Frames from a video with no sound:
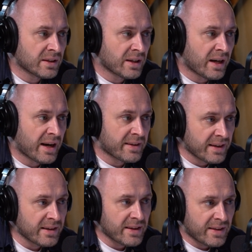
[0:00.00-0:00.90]
I
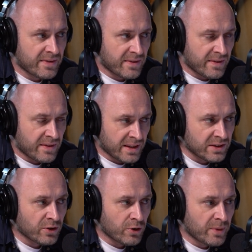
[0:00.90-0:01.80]
think that
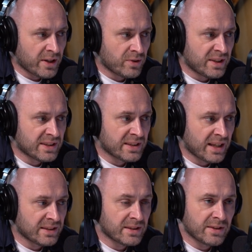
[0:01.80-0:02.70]
this documentary sets